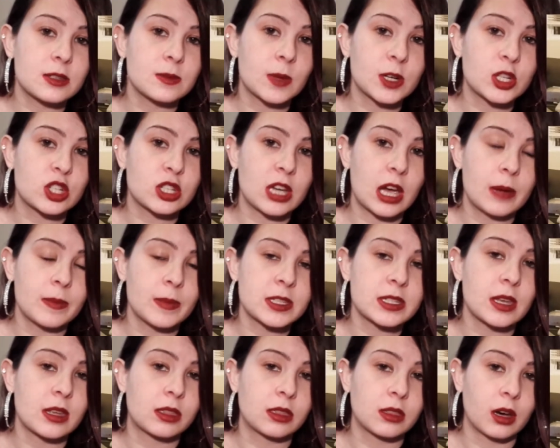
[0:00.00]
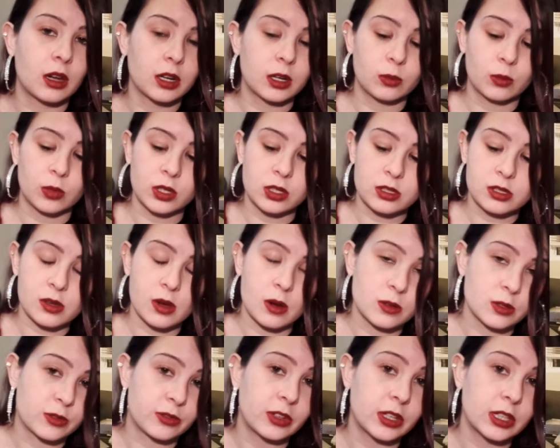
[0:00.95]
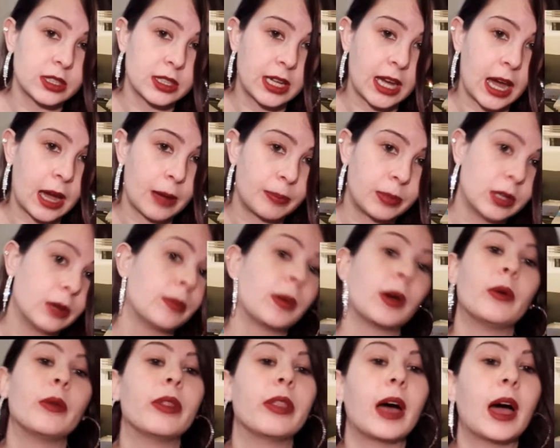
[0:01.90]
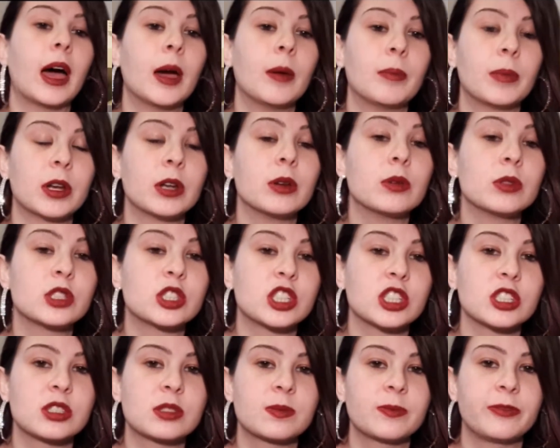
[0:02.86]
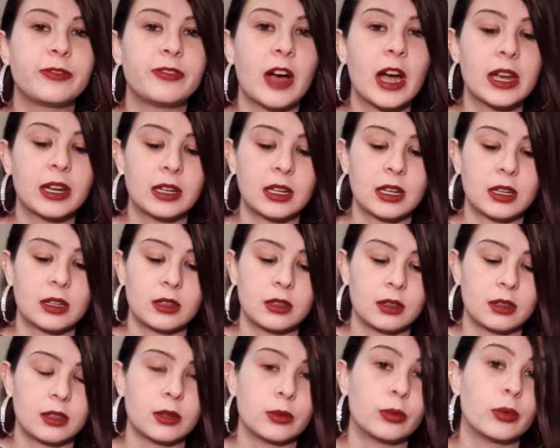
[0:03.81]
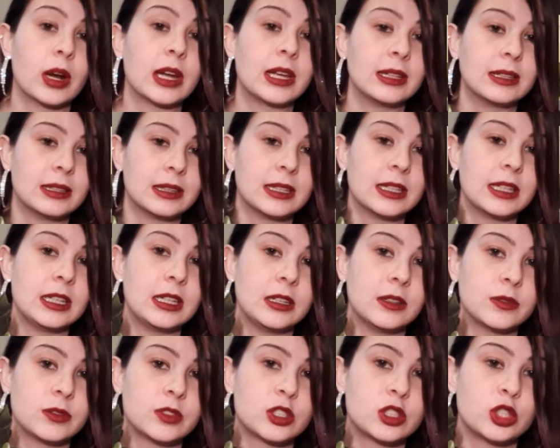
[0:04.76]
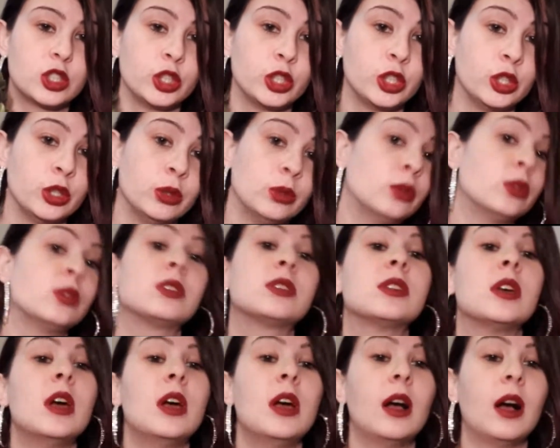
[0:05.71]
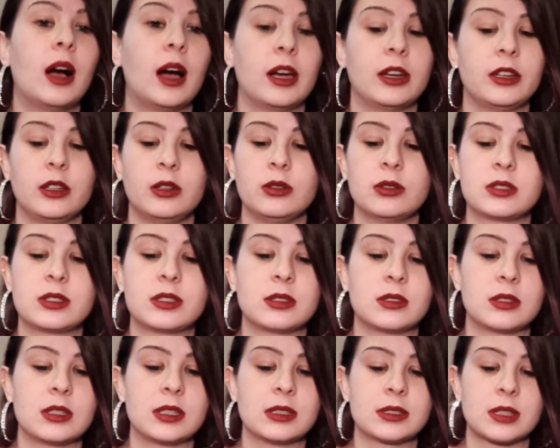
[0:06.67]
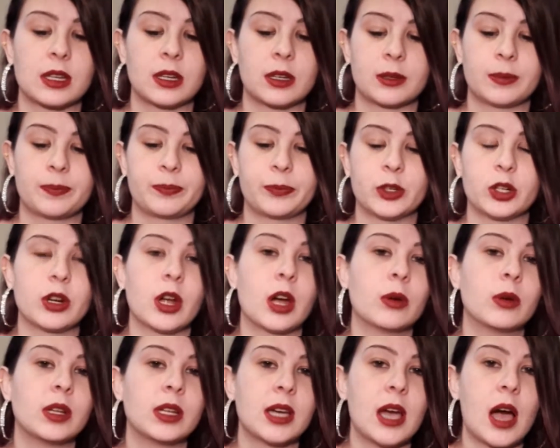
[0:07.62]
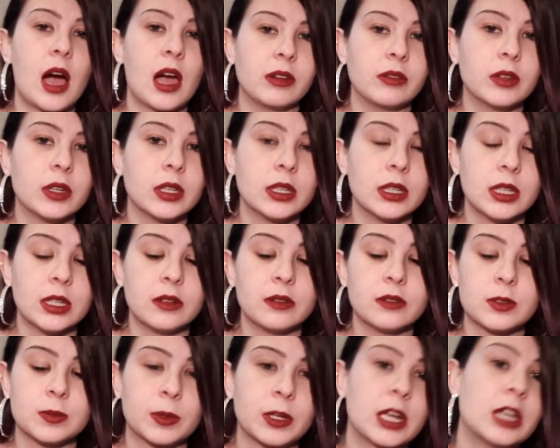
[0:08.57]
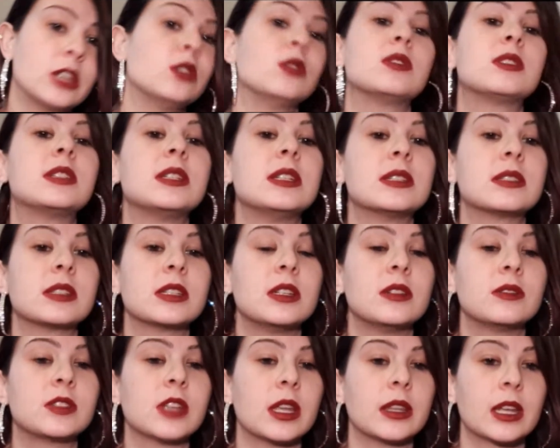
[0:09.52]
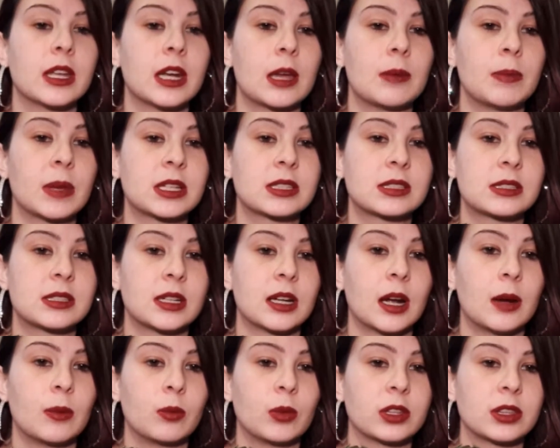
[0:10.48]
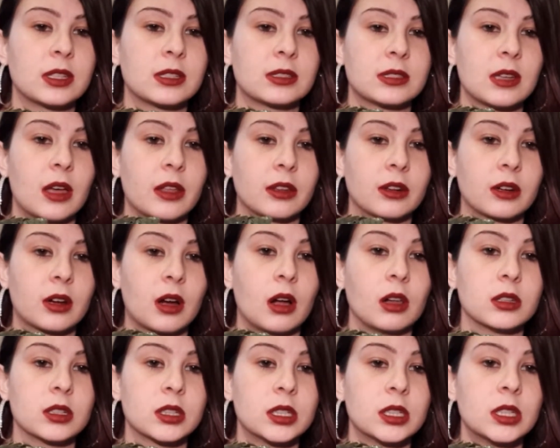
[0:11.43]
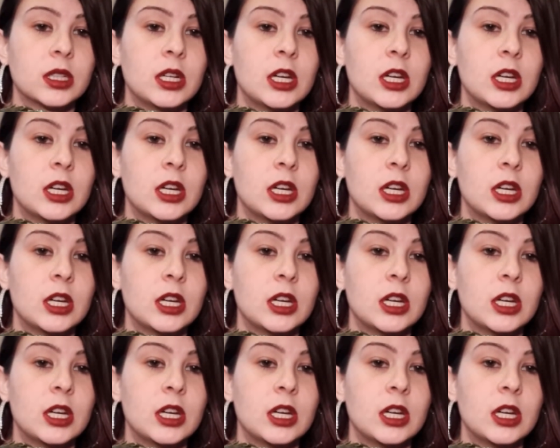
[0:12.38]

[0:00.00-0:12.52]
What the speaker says: much time as I thought it would, so I was fairly happy about that, but it was just finding the right leaves to use. I used these, like, they're not really ivy leaves, but I used these leaves and then I mixed it up with this other color